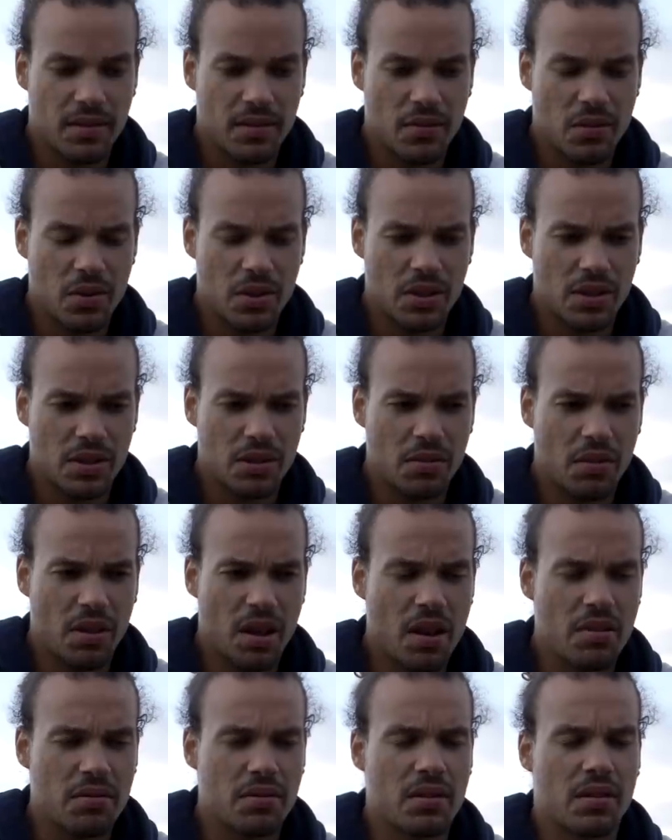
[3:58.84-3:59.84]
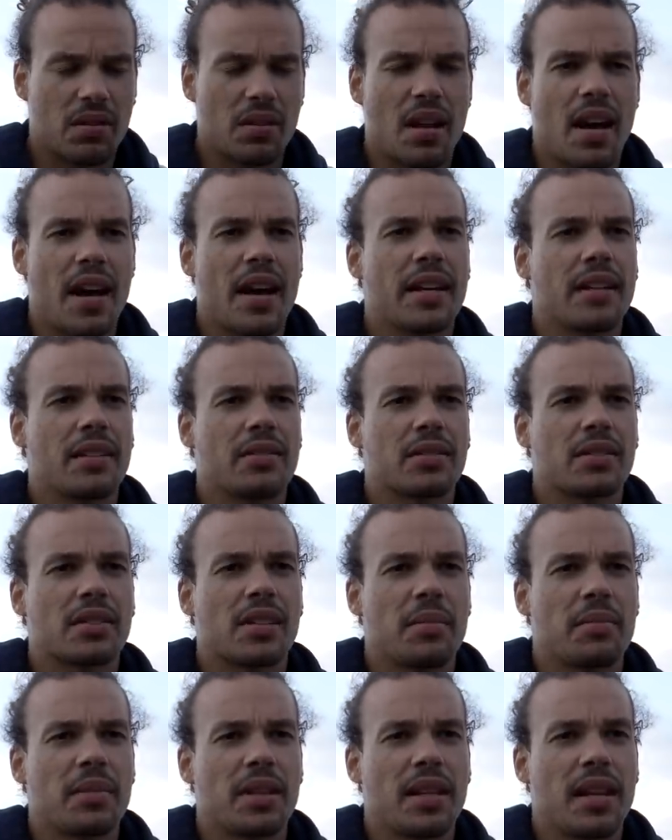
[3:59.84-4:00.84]
It was 2009 or
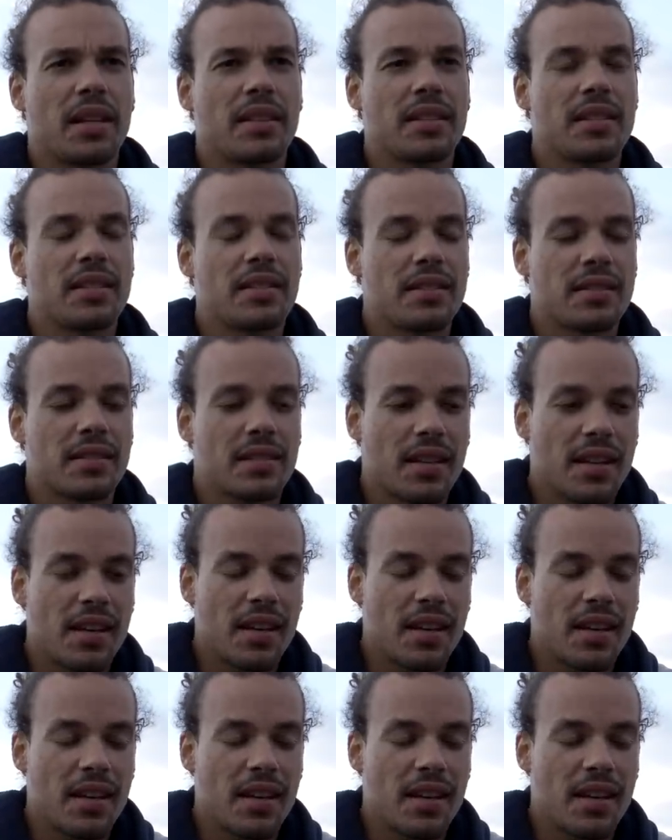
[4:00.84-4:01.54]
something like this.